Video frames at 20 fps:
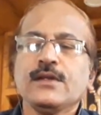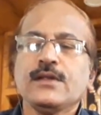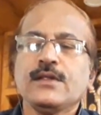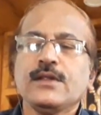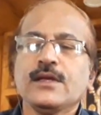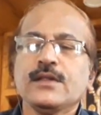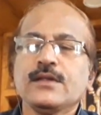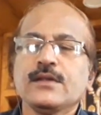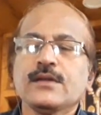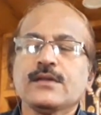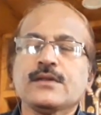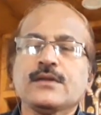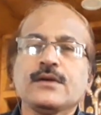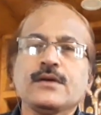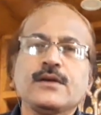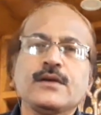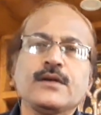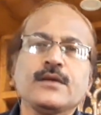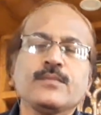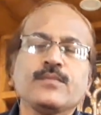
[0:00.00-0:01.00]
Then the
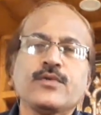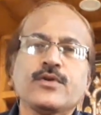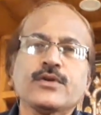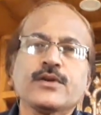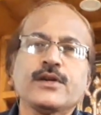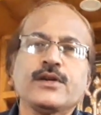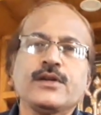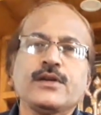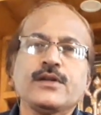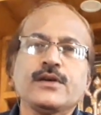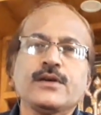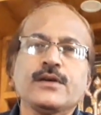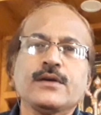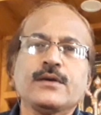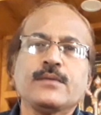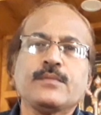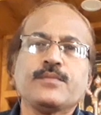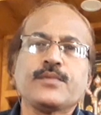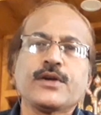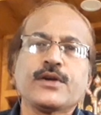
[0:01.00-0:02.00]
third important
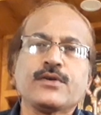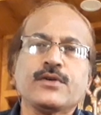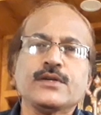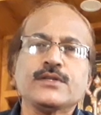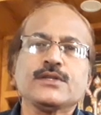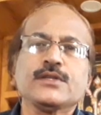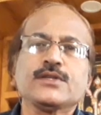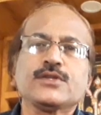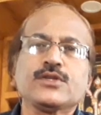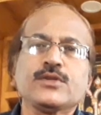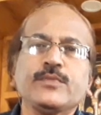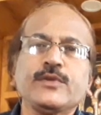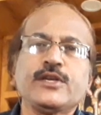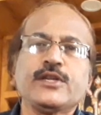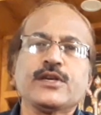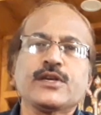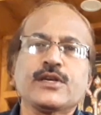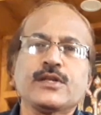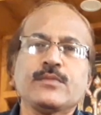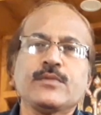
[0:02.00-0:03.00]
precautions to be
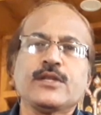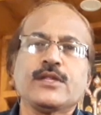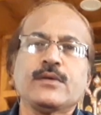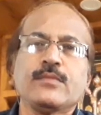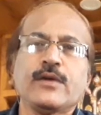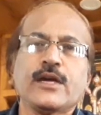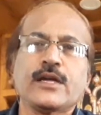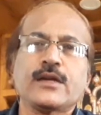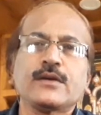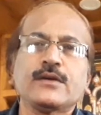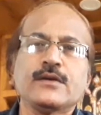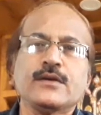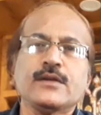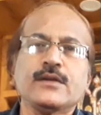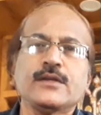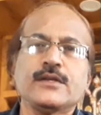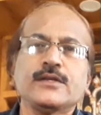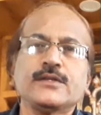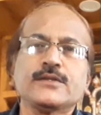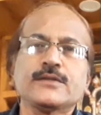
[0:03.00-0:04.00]
taken by the banker
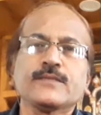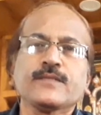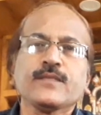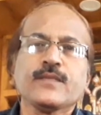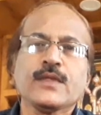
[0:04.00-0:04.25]
is